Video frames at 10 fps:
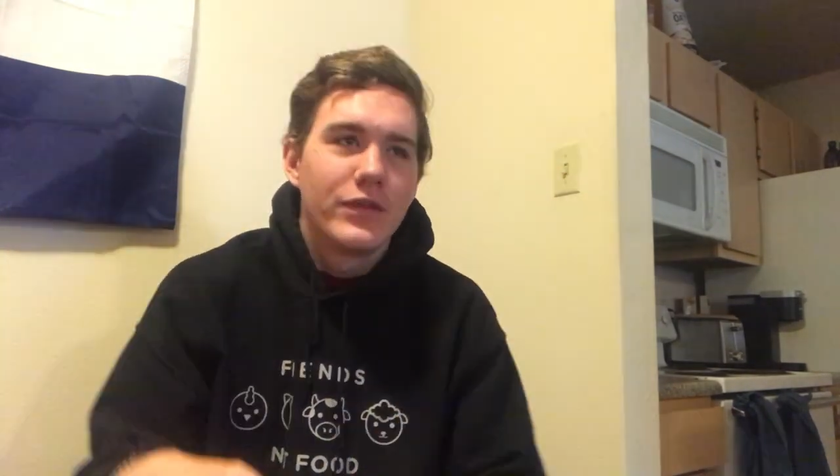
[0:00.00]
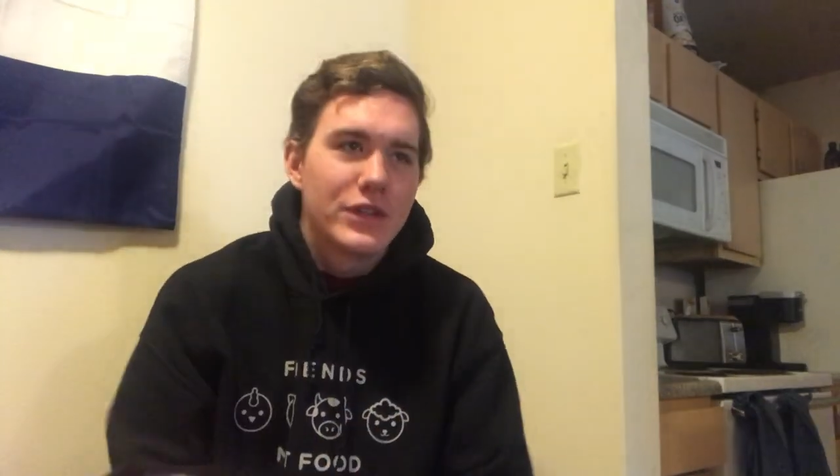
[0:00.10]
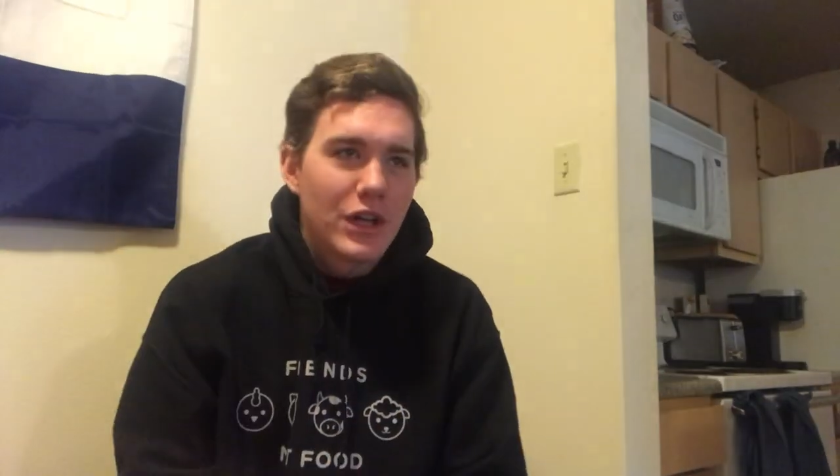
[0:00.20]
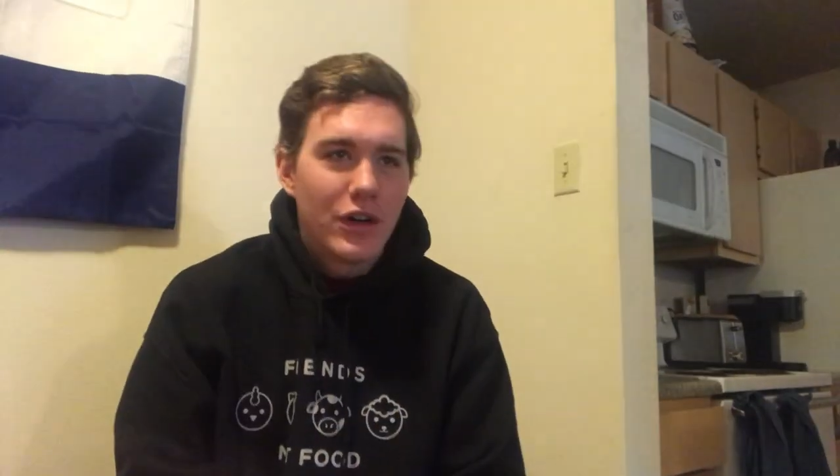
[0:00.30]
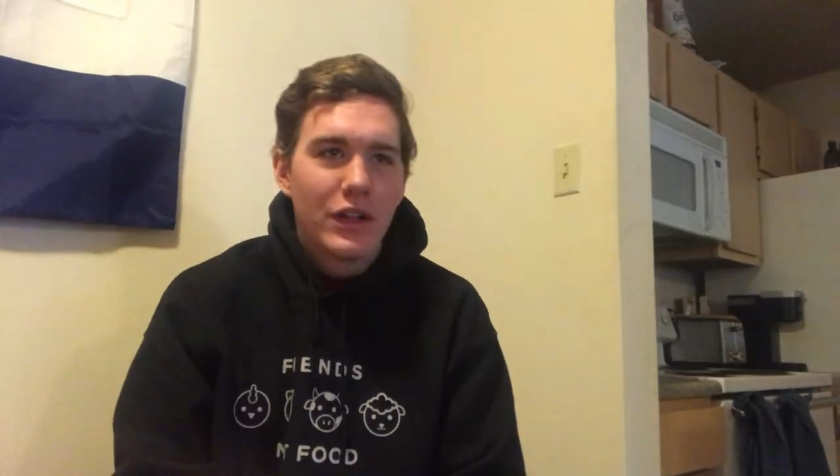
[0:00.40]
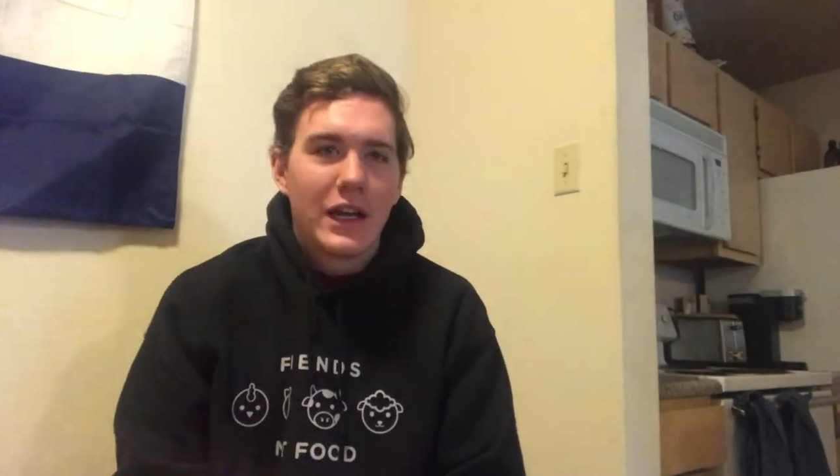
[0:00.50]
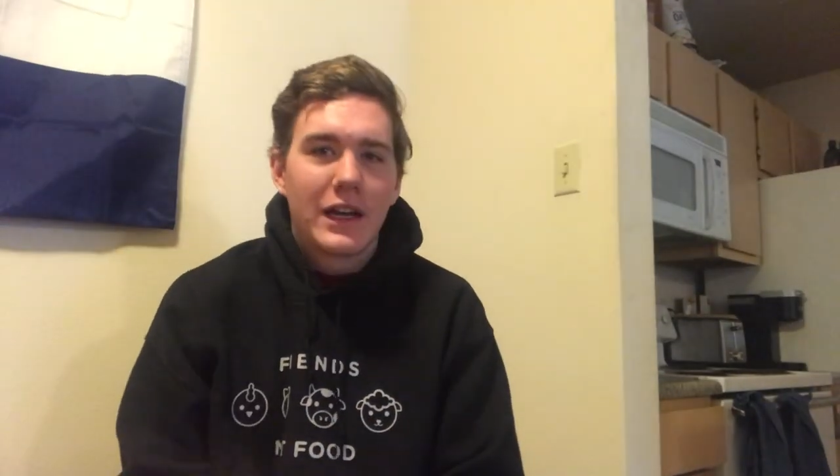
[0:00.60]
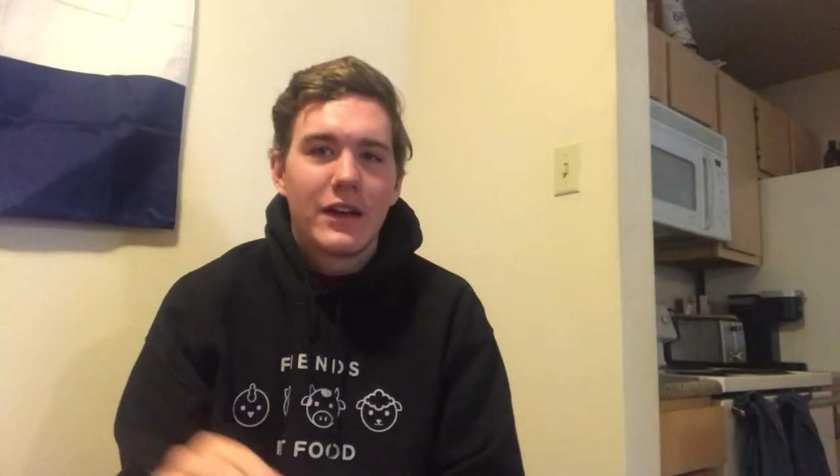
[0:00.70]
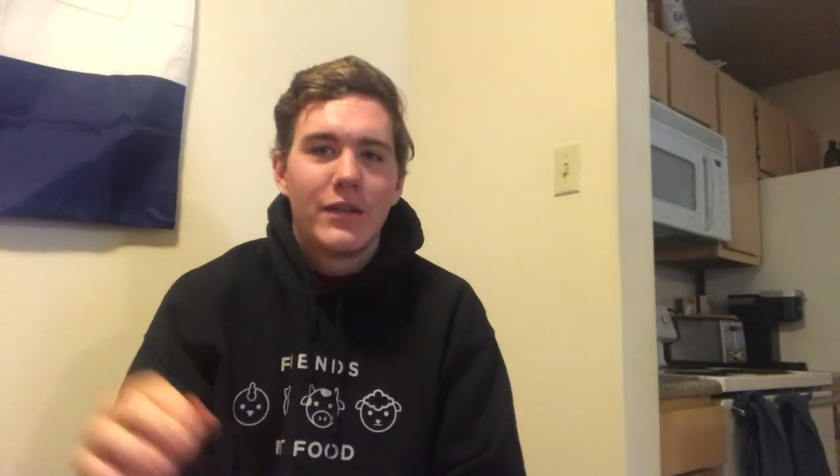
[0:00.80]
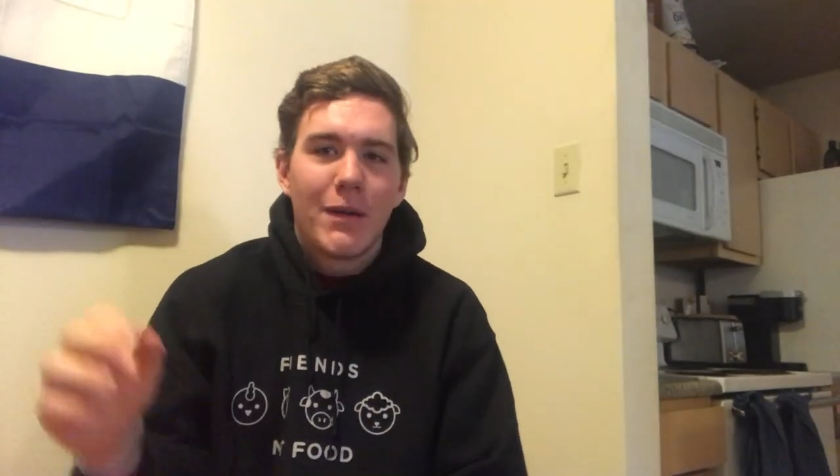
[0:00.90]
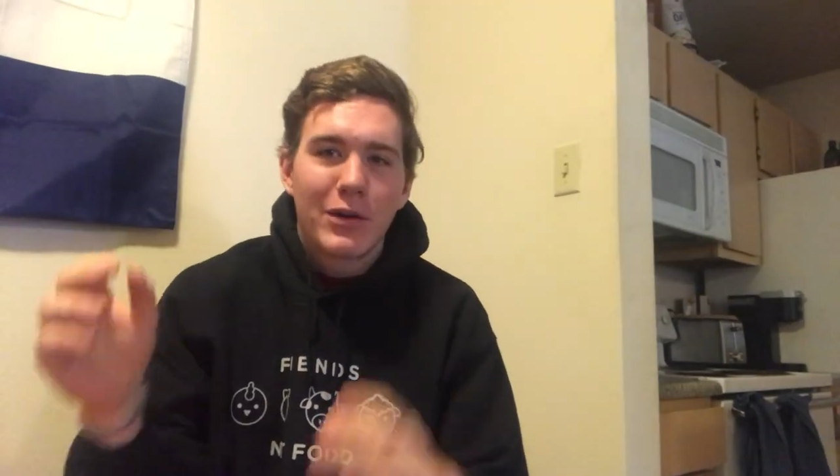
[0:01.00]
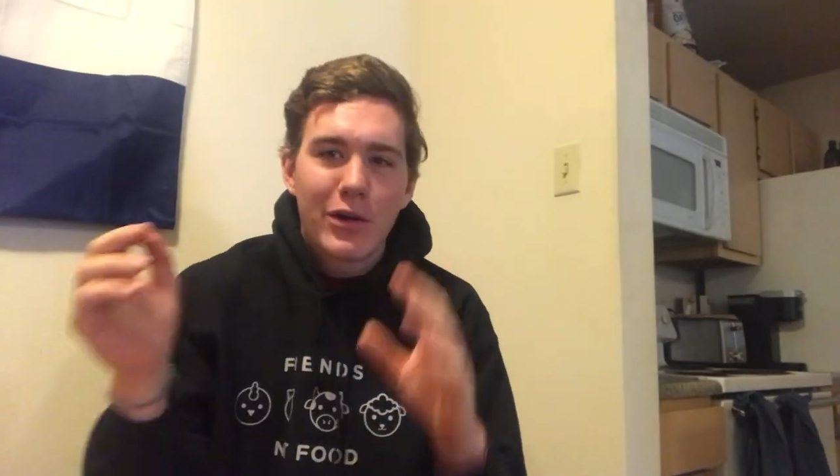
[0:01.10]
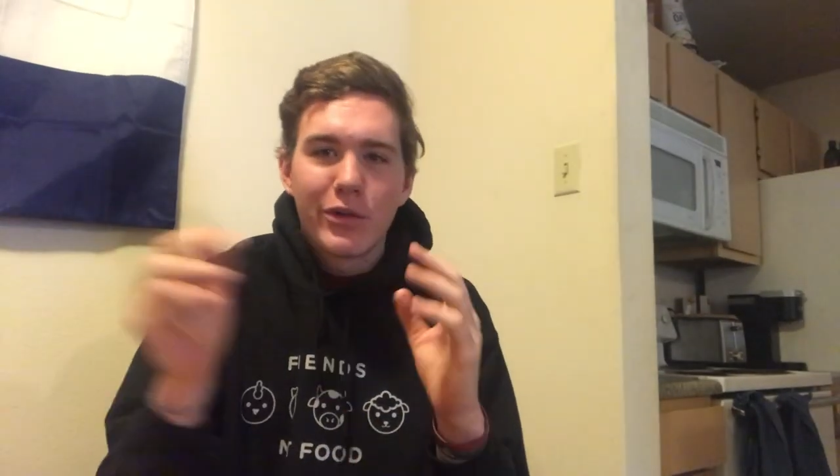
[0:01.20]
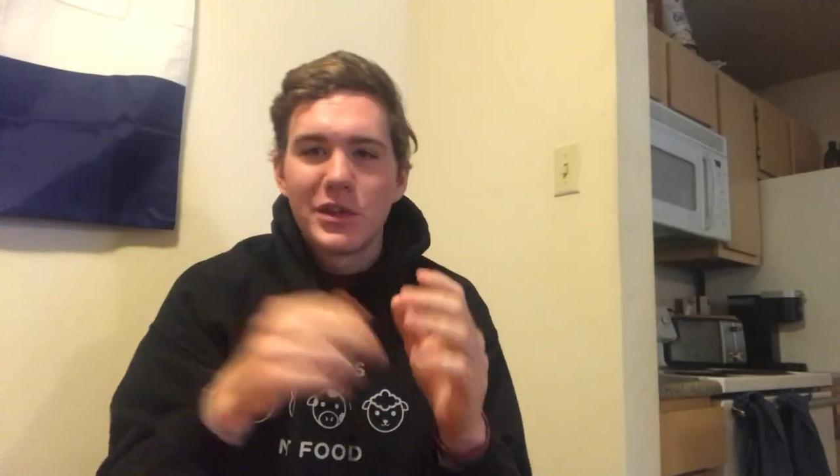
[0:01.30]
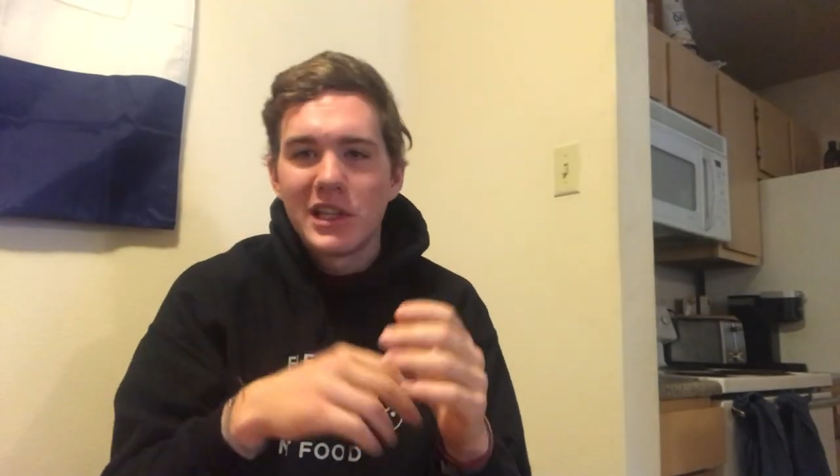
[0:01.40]
So like, I'm gonna
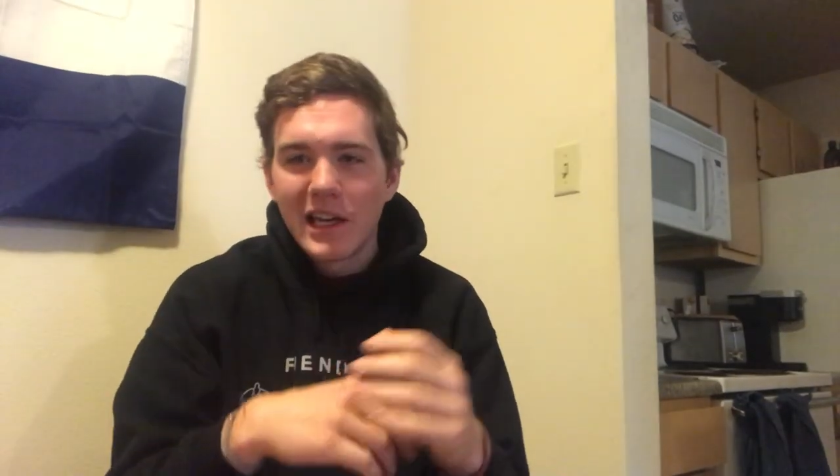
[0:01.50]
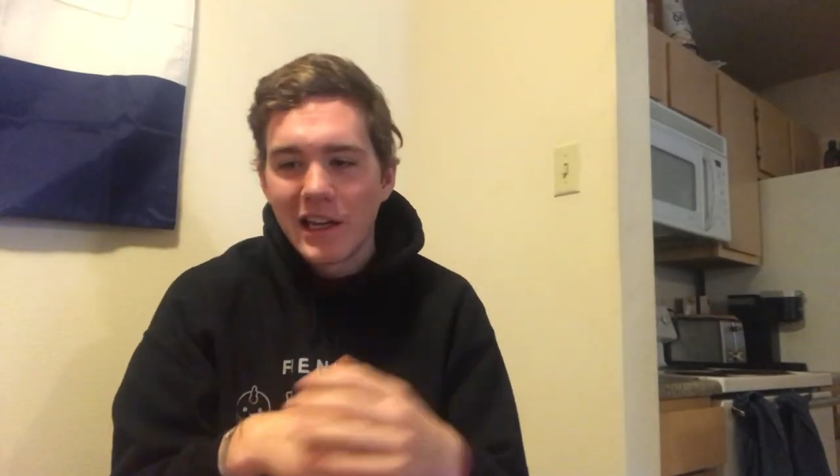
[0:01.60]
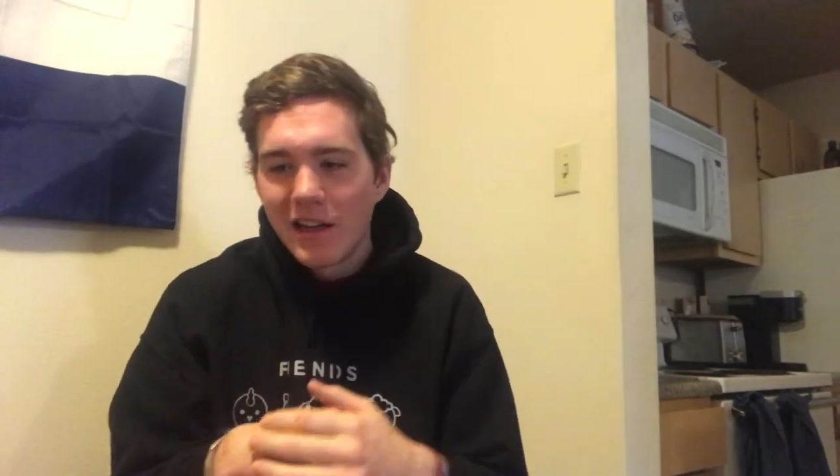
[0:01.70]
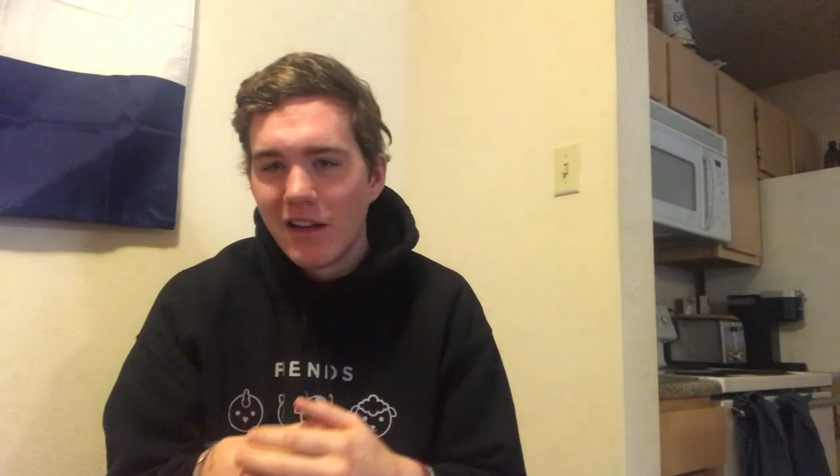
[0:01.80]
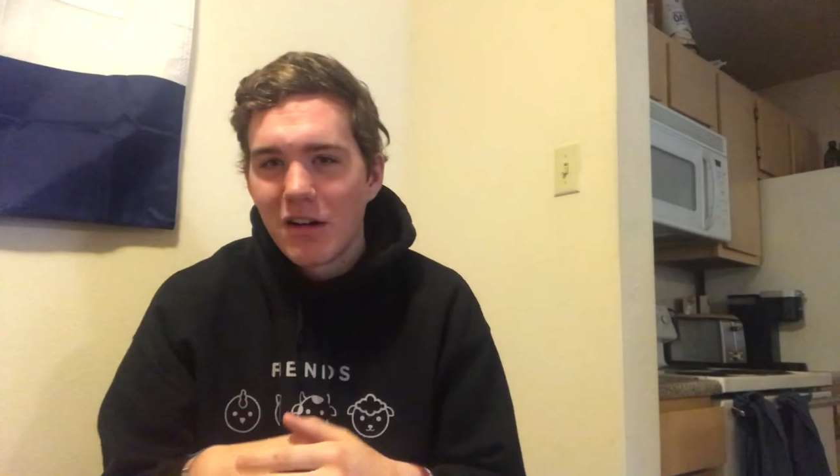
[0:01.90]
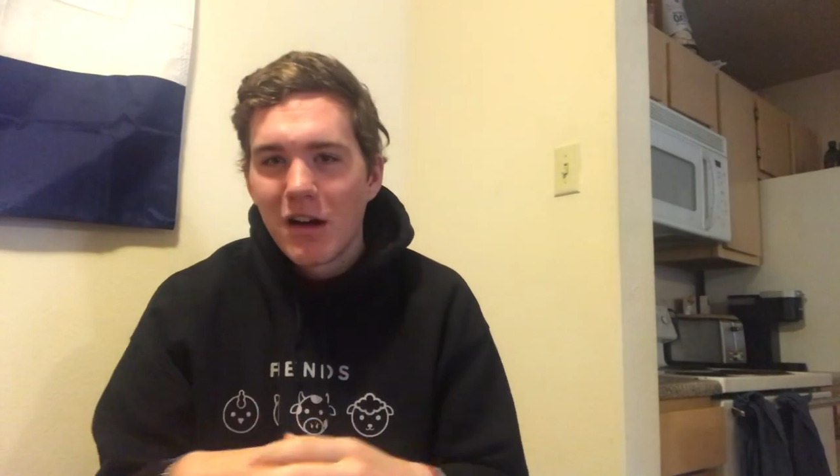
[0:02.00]
go through today.